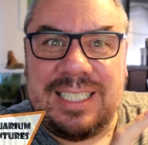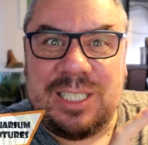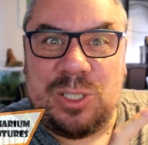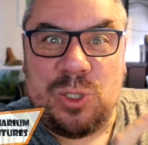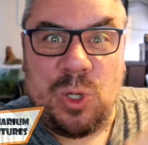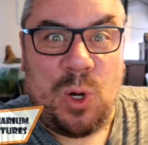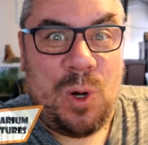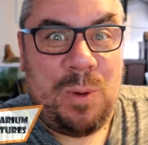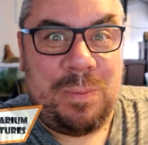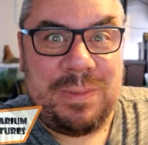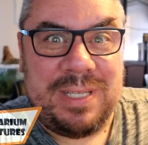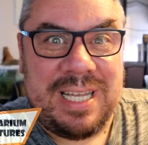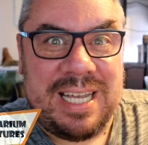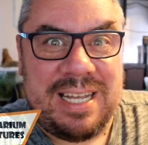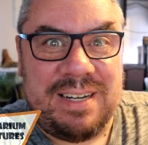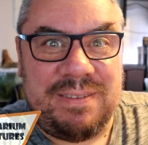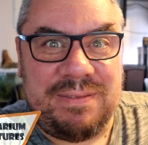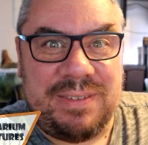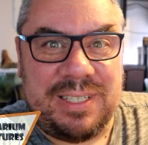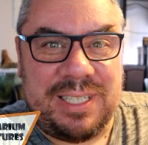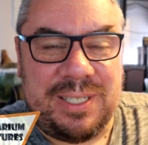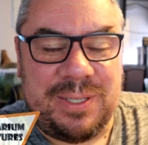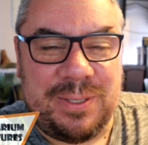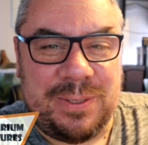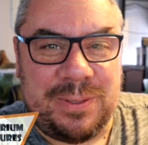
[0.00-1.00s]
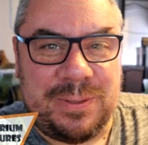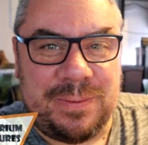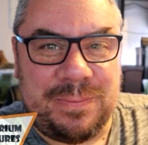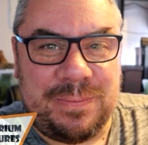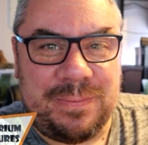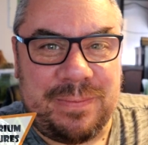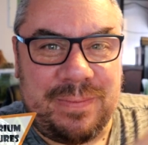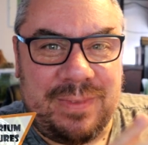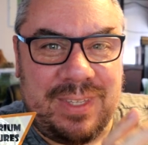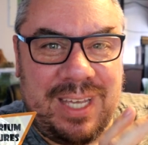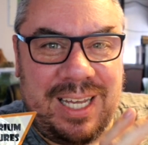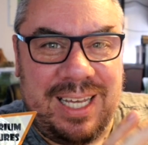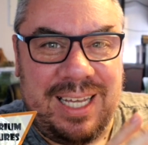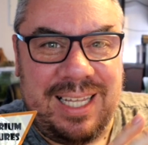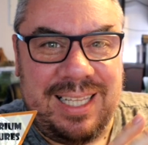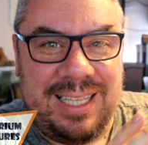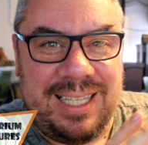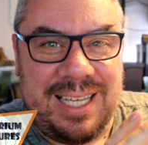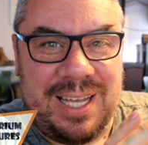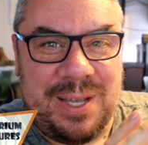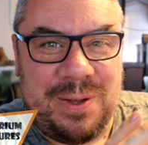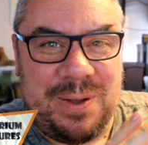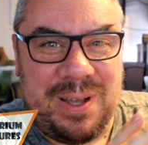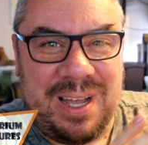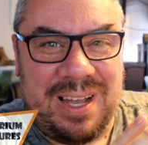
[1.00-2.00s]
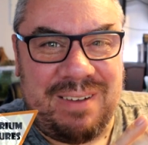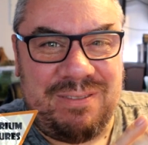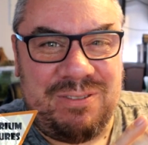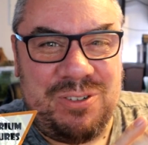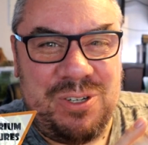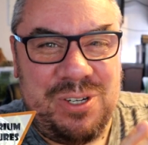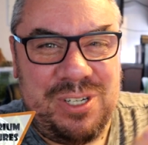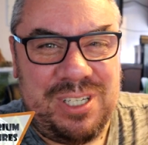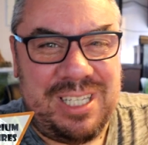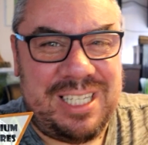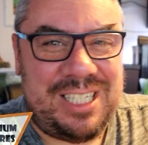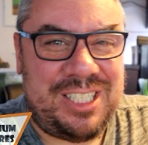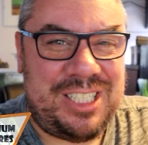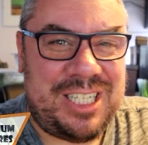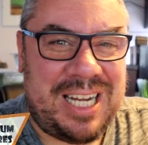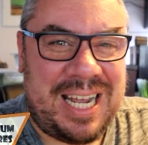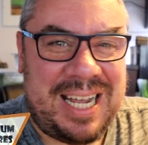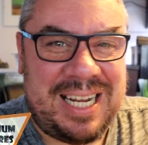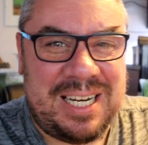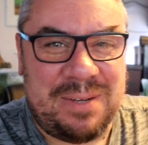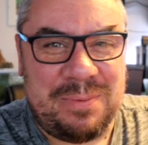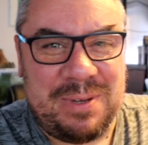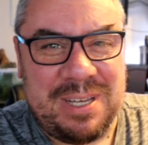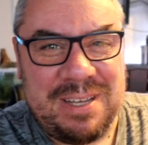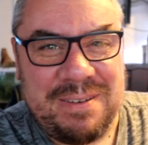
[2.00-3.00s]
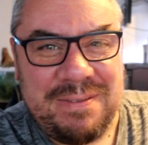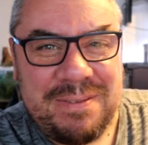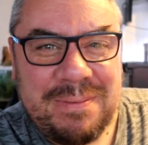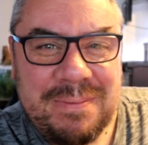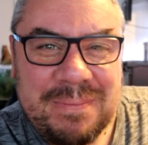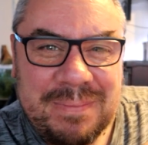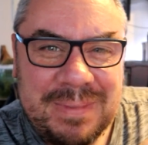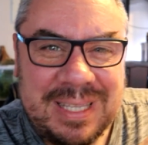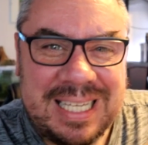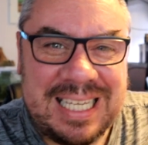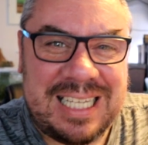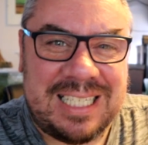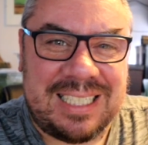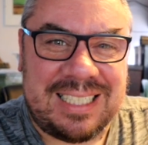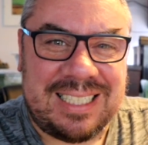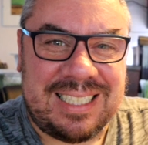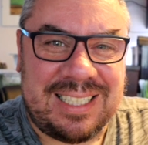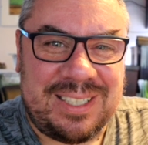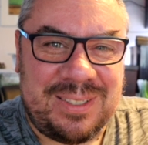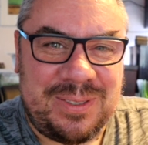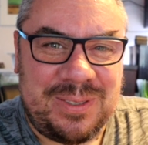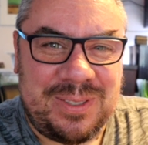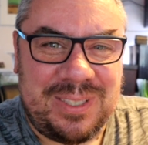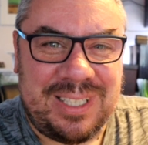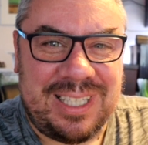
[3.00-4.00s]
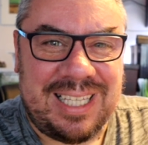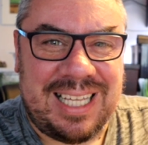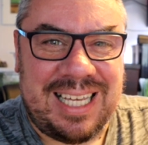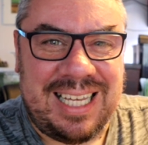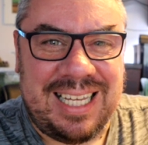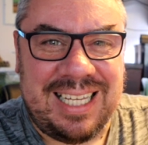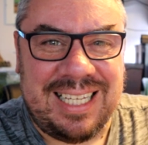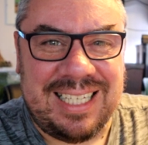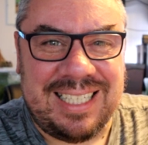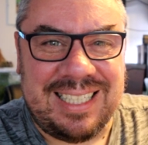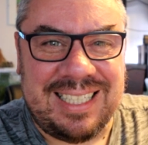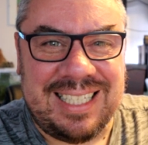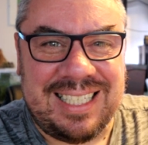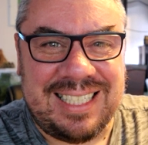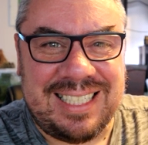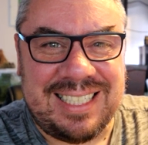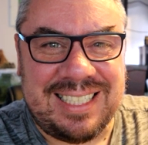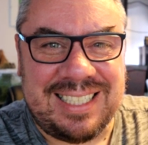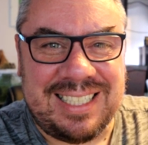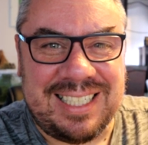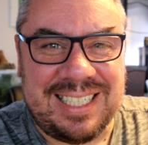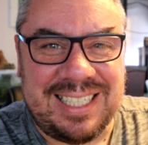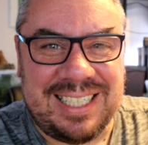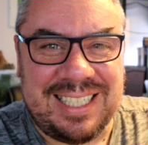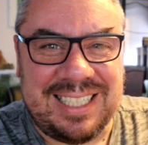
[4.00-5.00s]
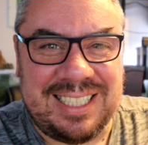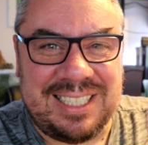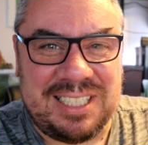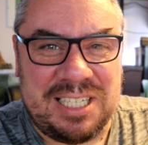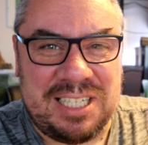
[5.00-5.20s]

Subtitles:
It's a top 10 video. Now, I've usually shied away from these because I don't like necessarily